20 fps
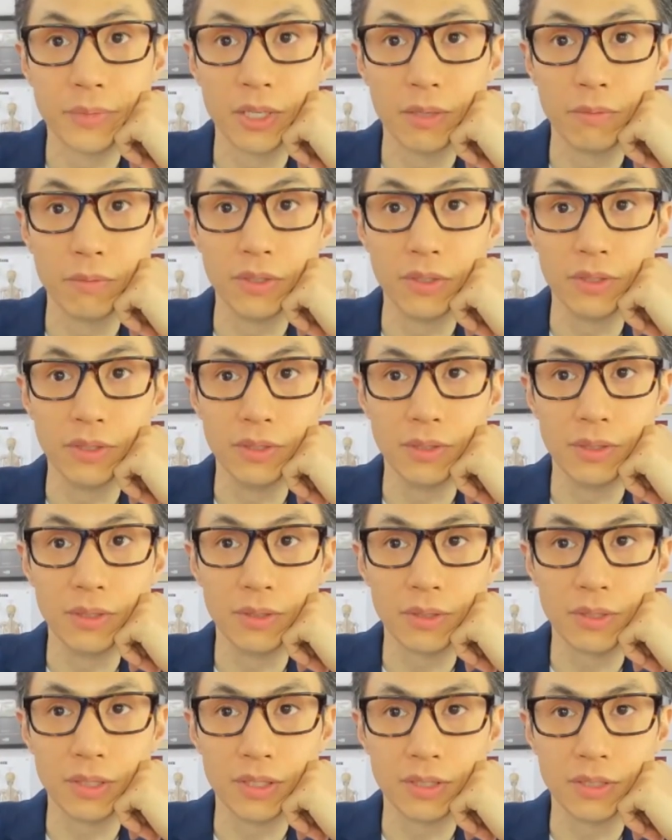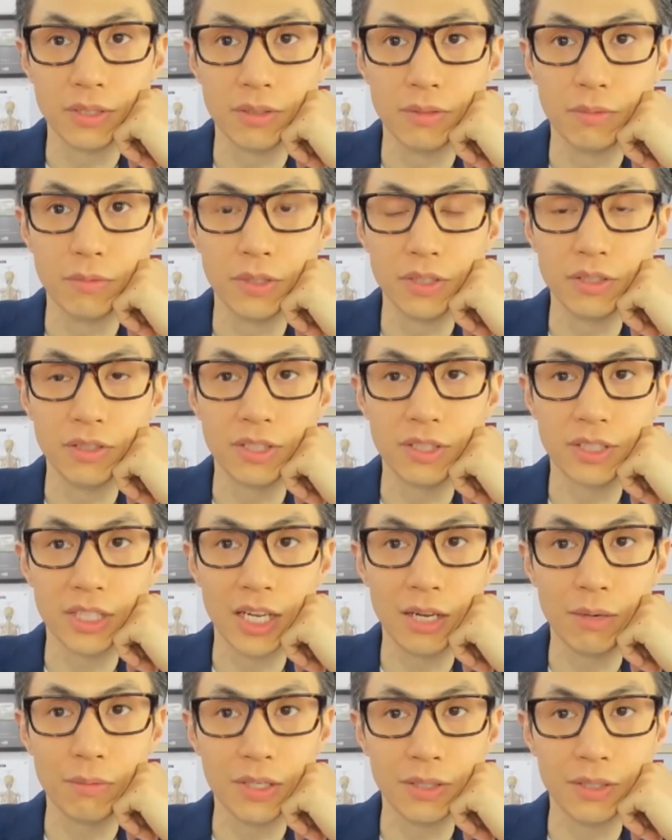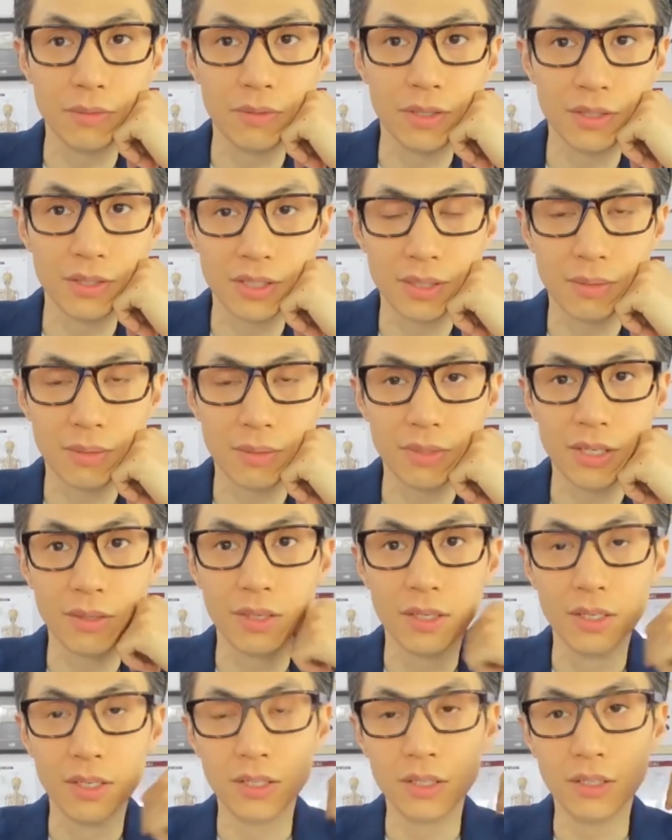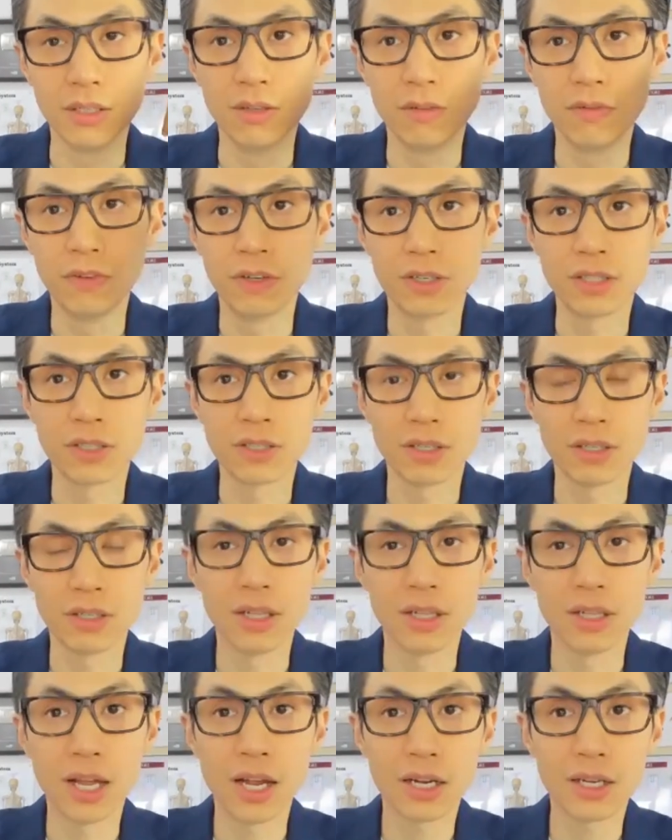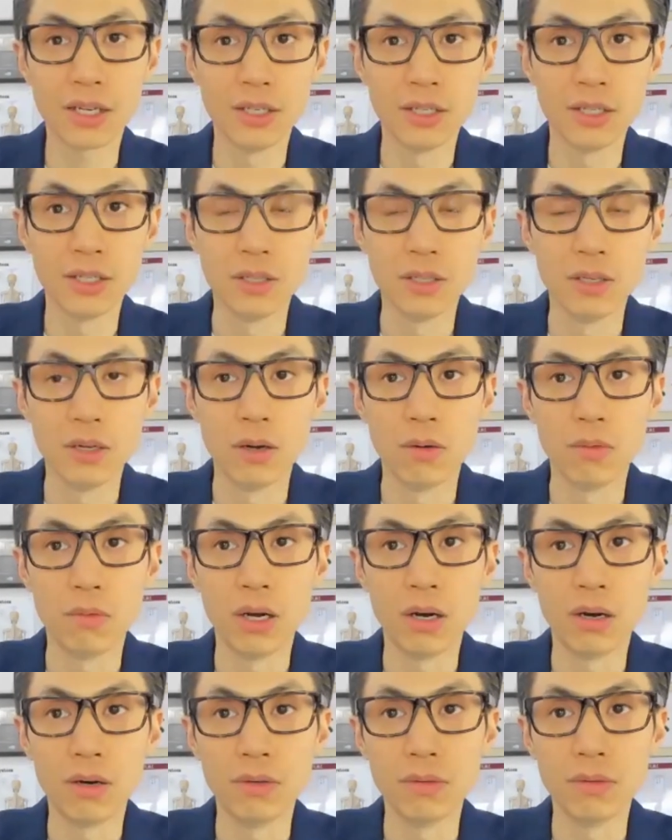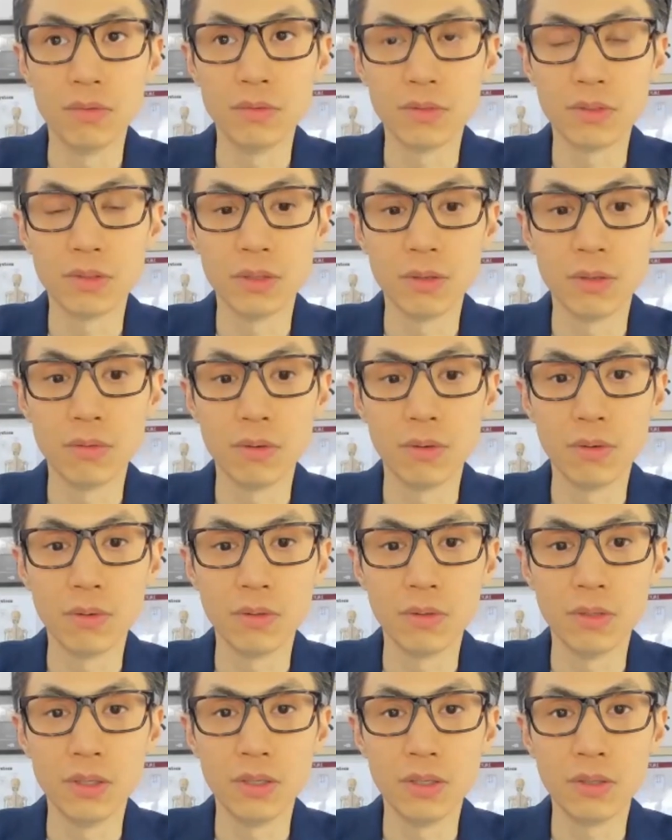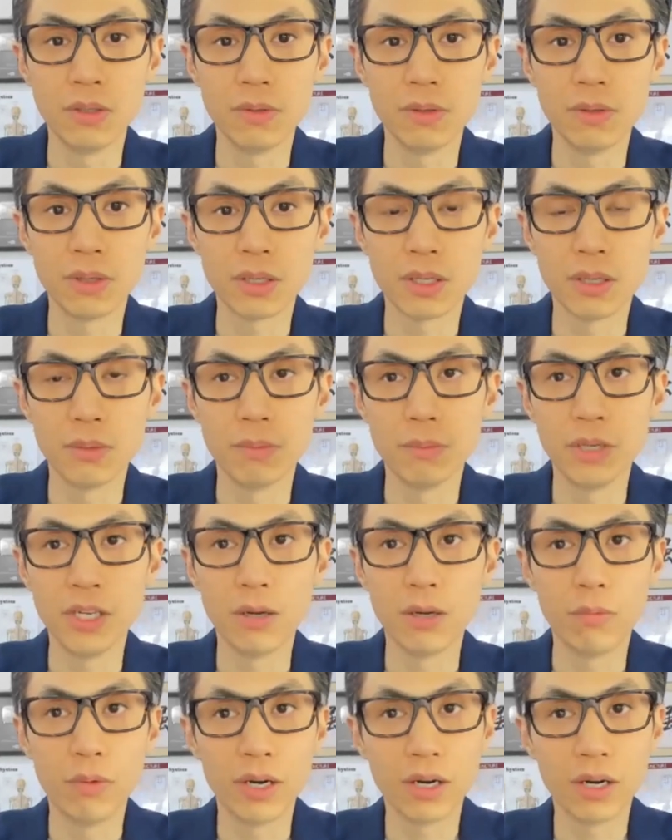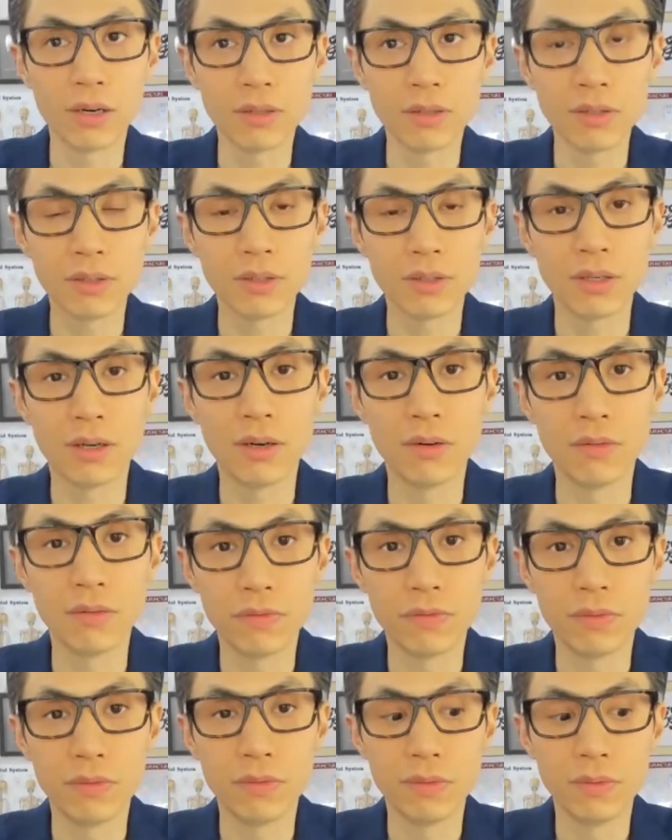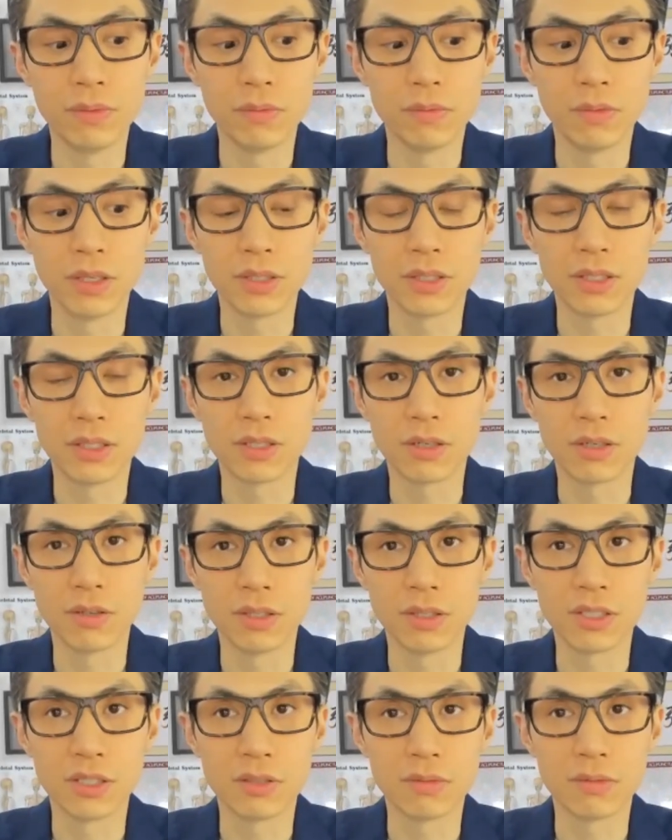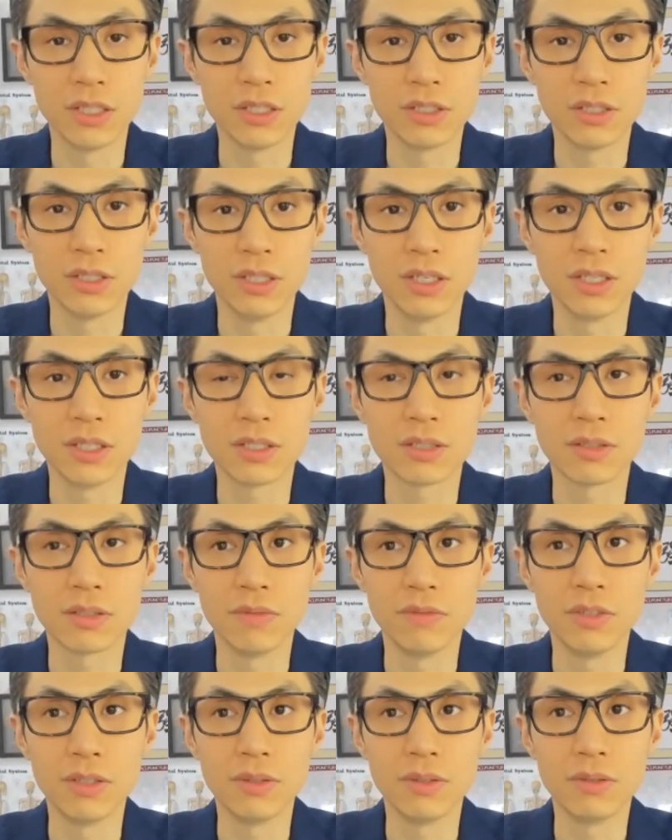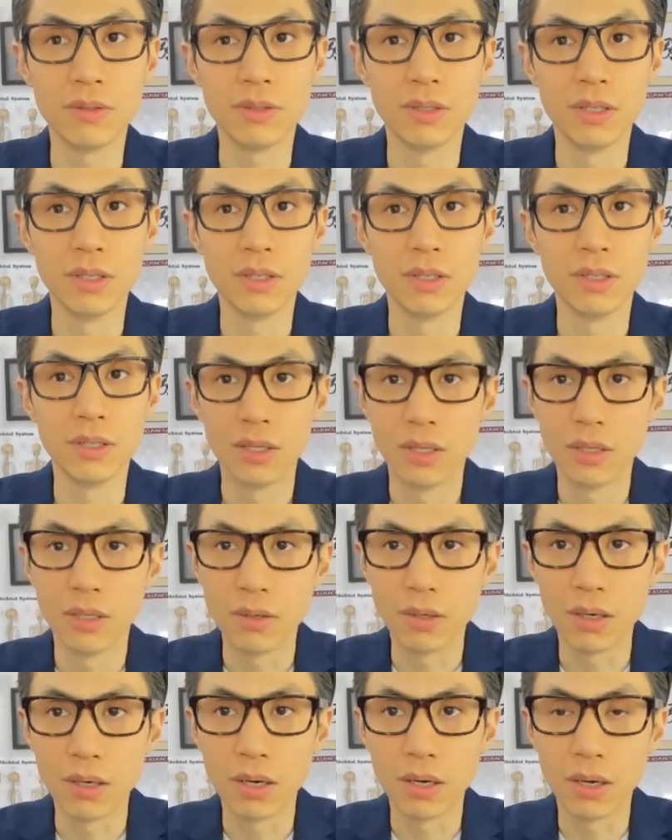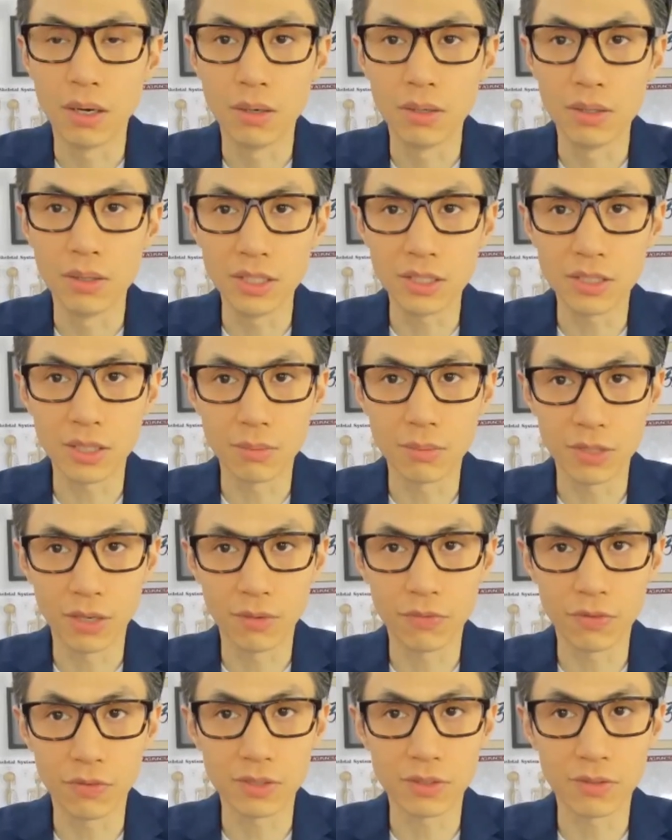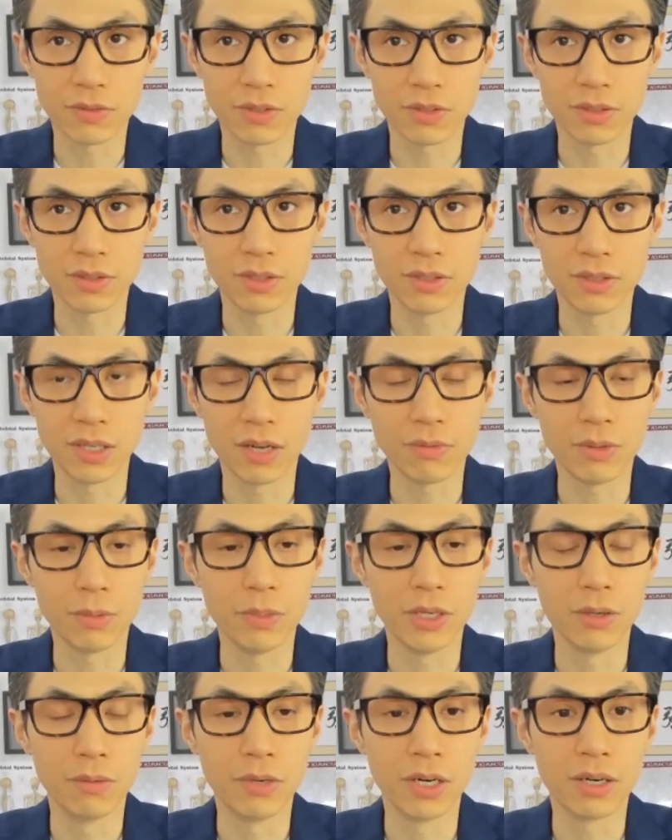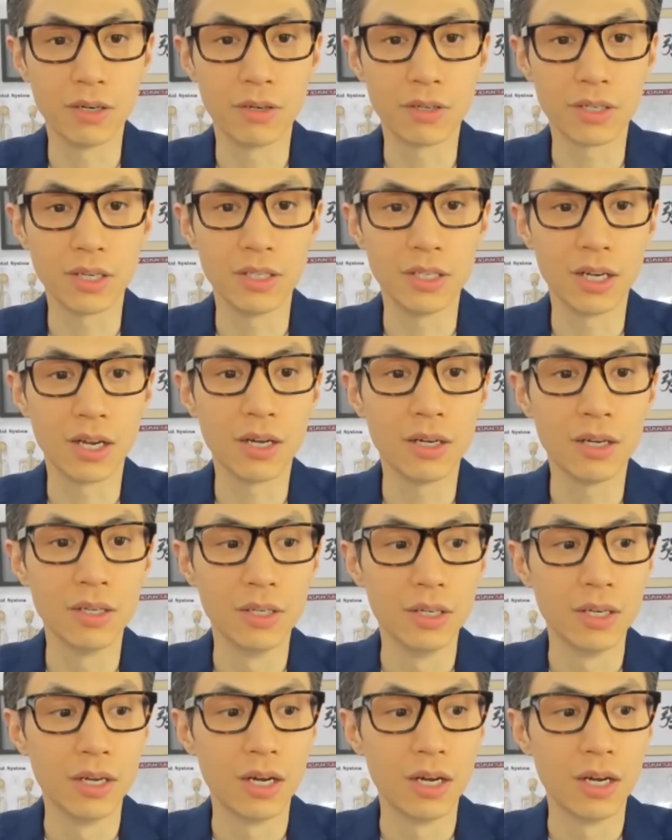What do you say when you want something? You don't focus on the lack. Well, you can be aware of what the current situation is. So if you need something, first of all, you have to be aware, okay, yeah,